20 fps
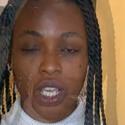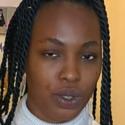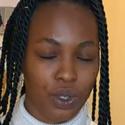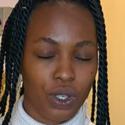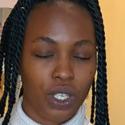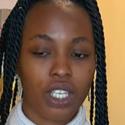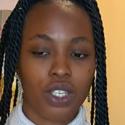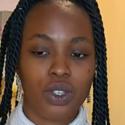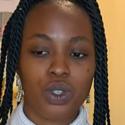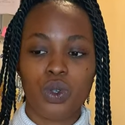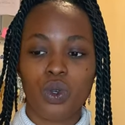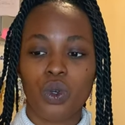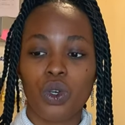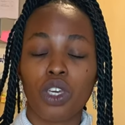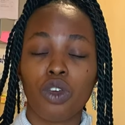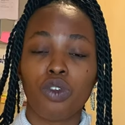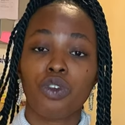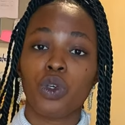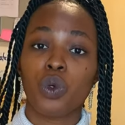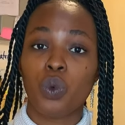Okay, so
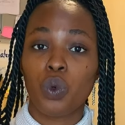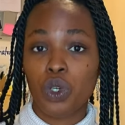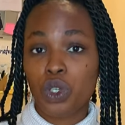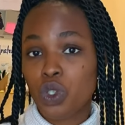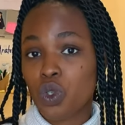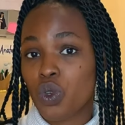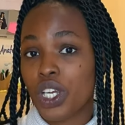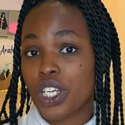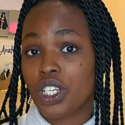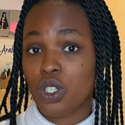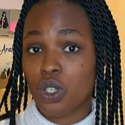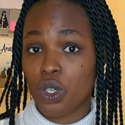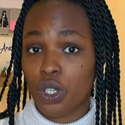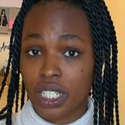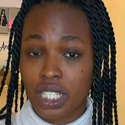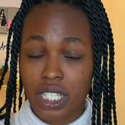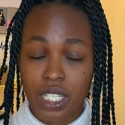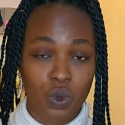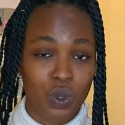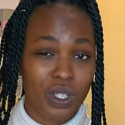if you want to enjoy
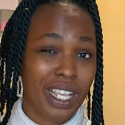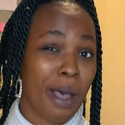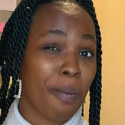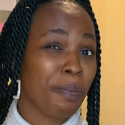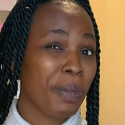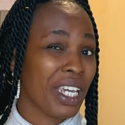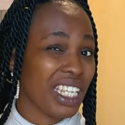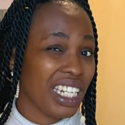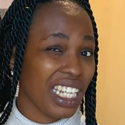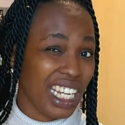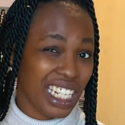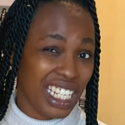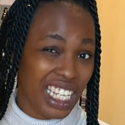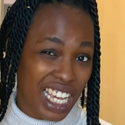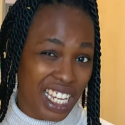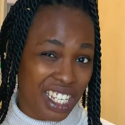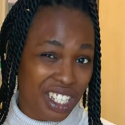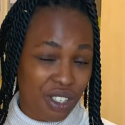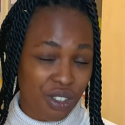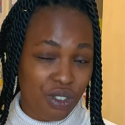this without paying any
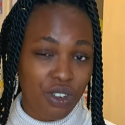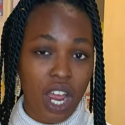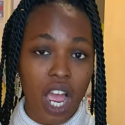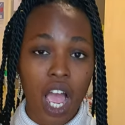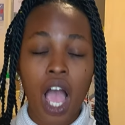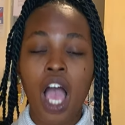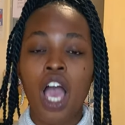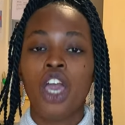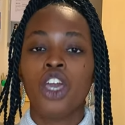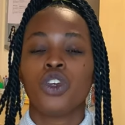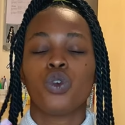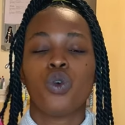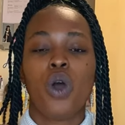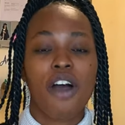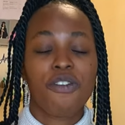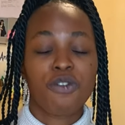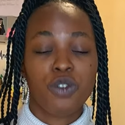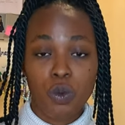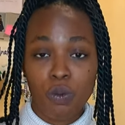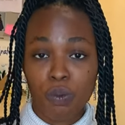extra, you
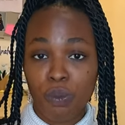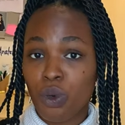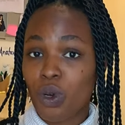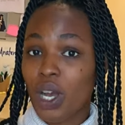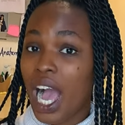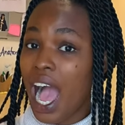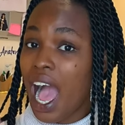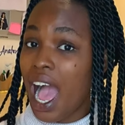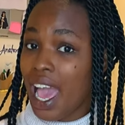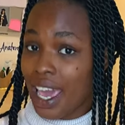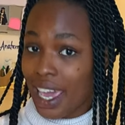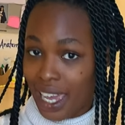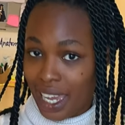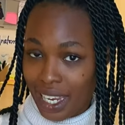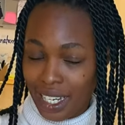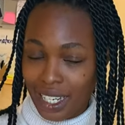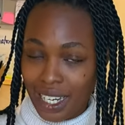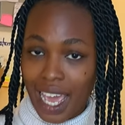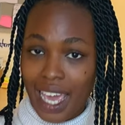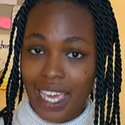have to book
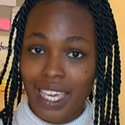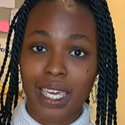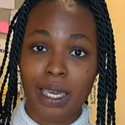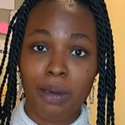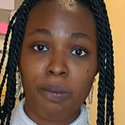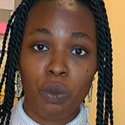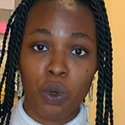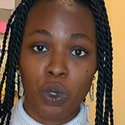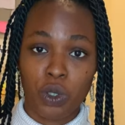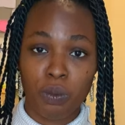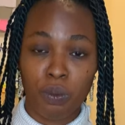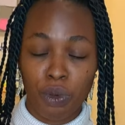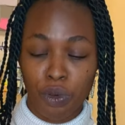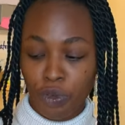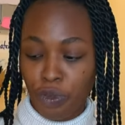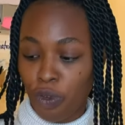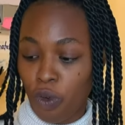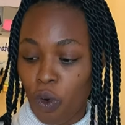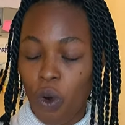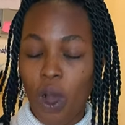ahead like a month
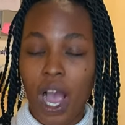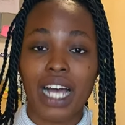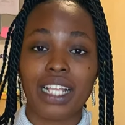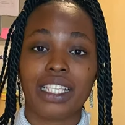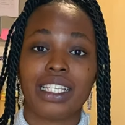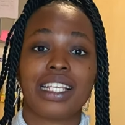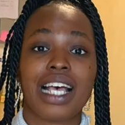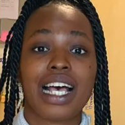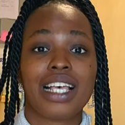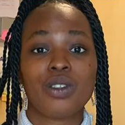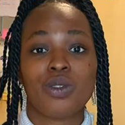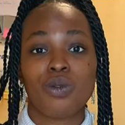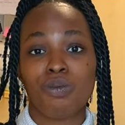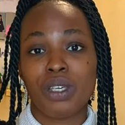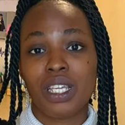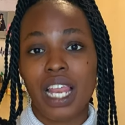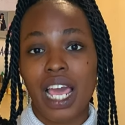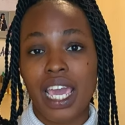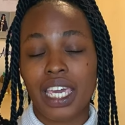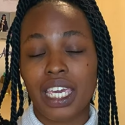before, and it has to
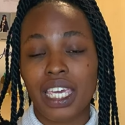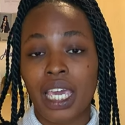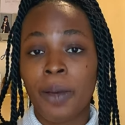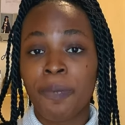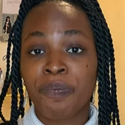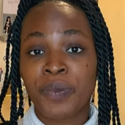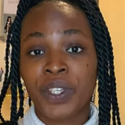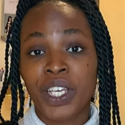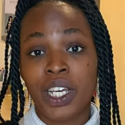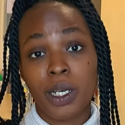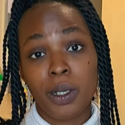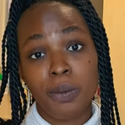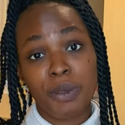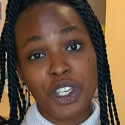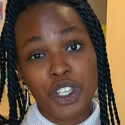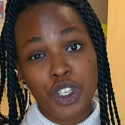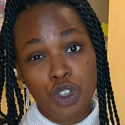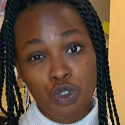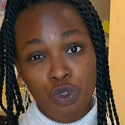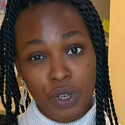be like a
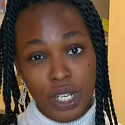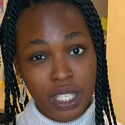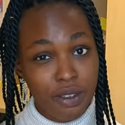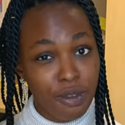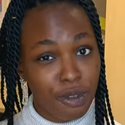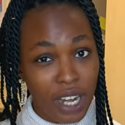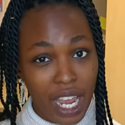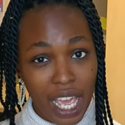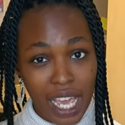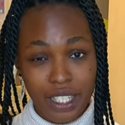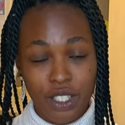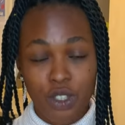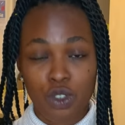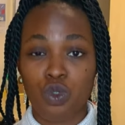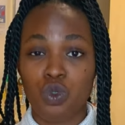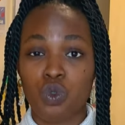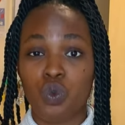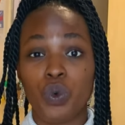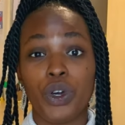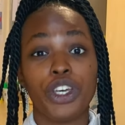straight flight
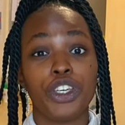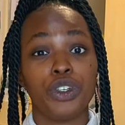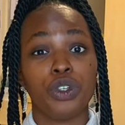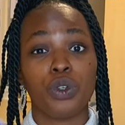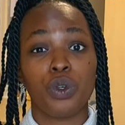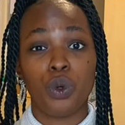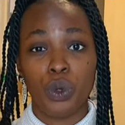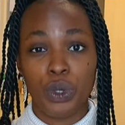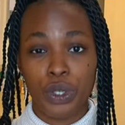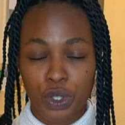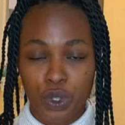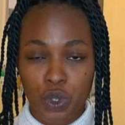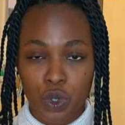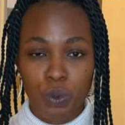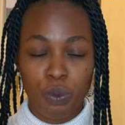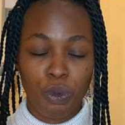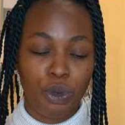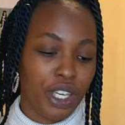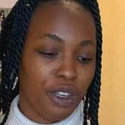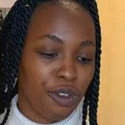to where you're going to.
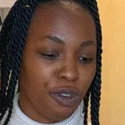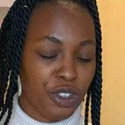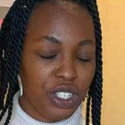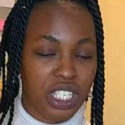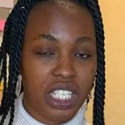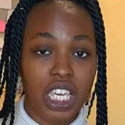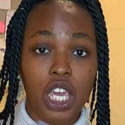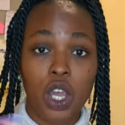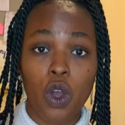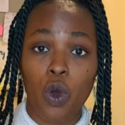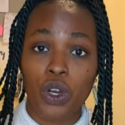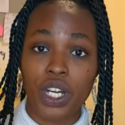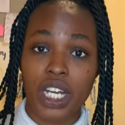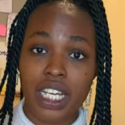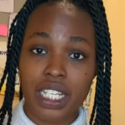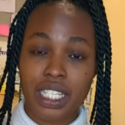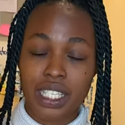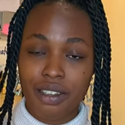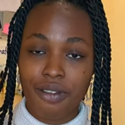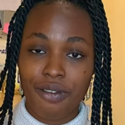But if it's a
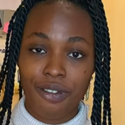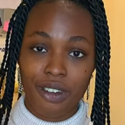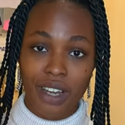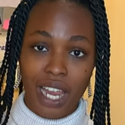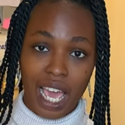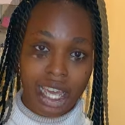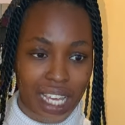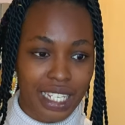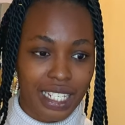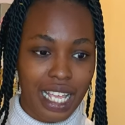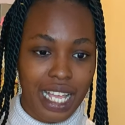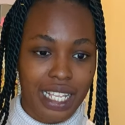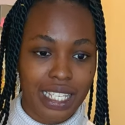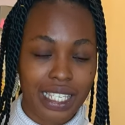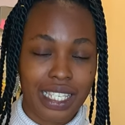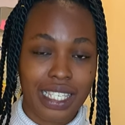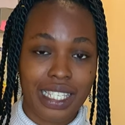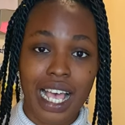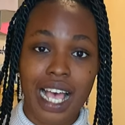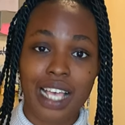connecting flight, that's,
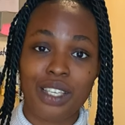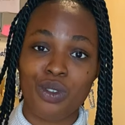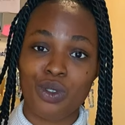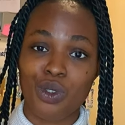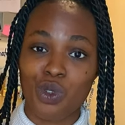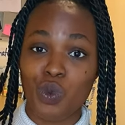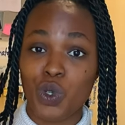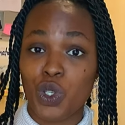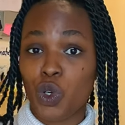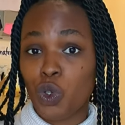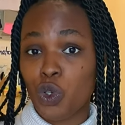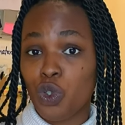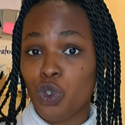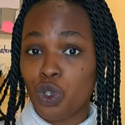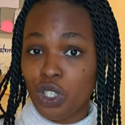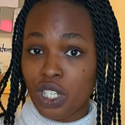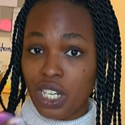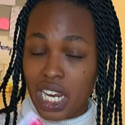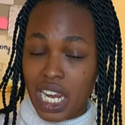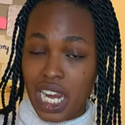it has to do with
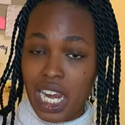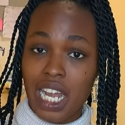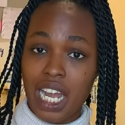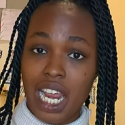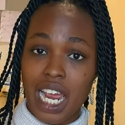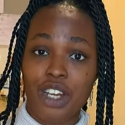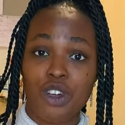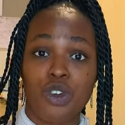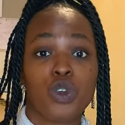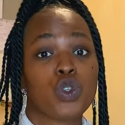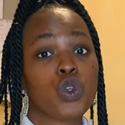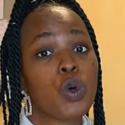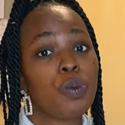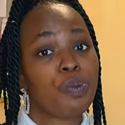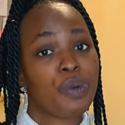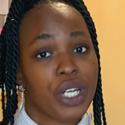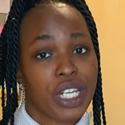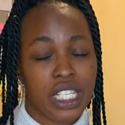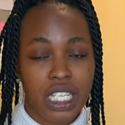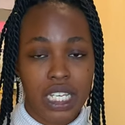another airline not
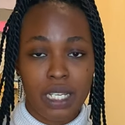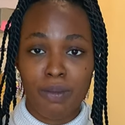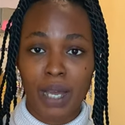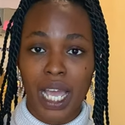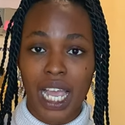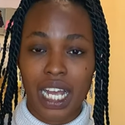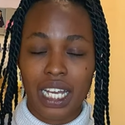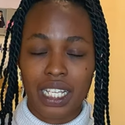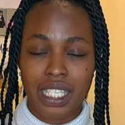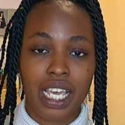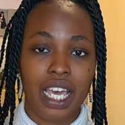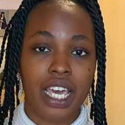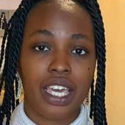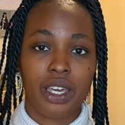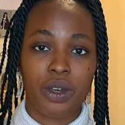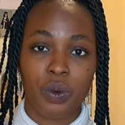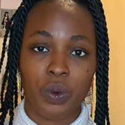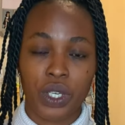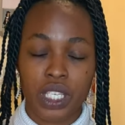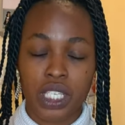operated by Qatar
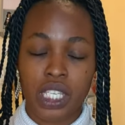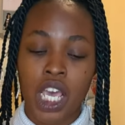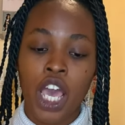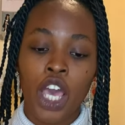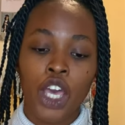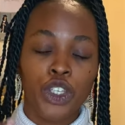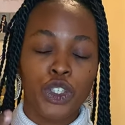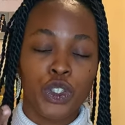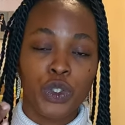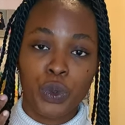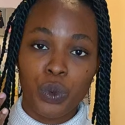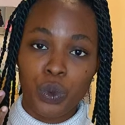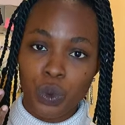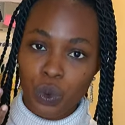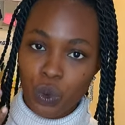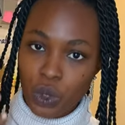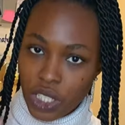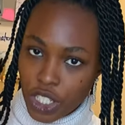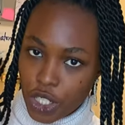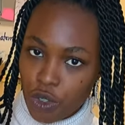Airways, you
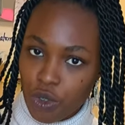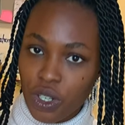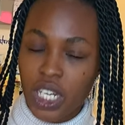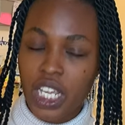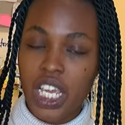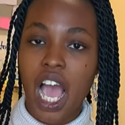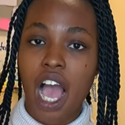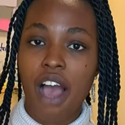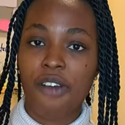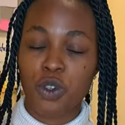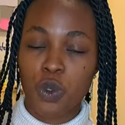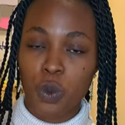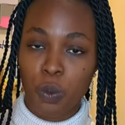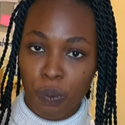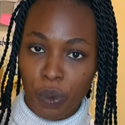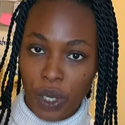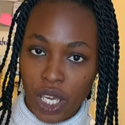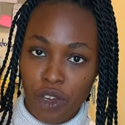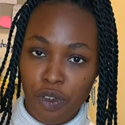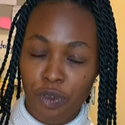literally have to
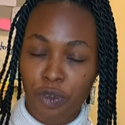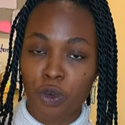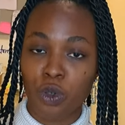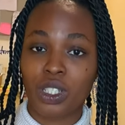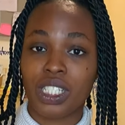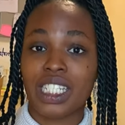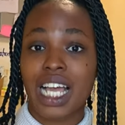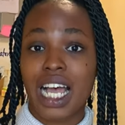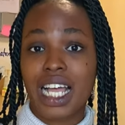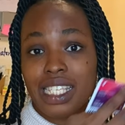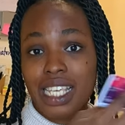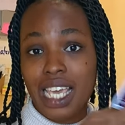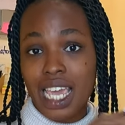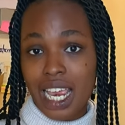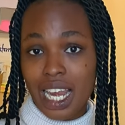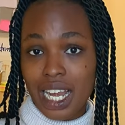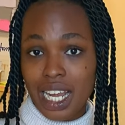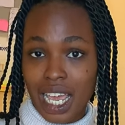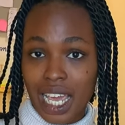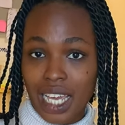pay for that
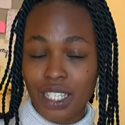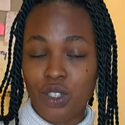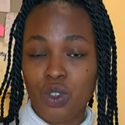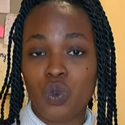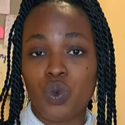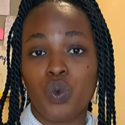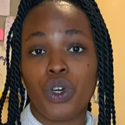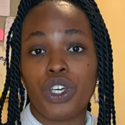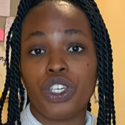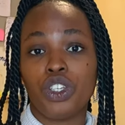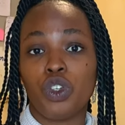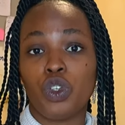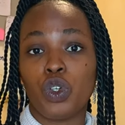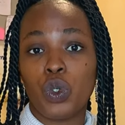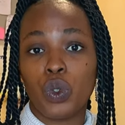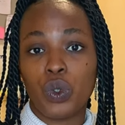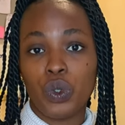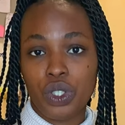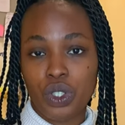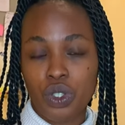airline to where you're
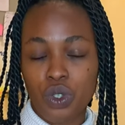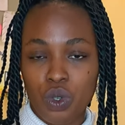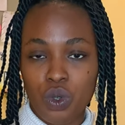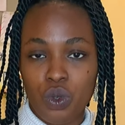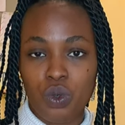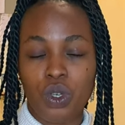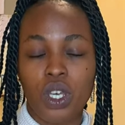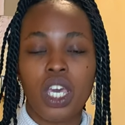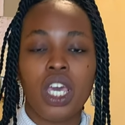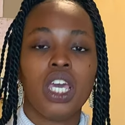going to.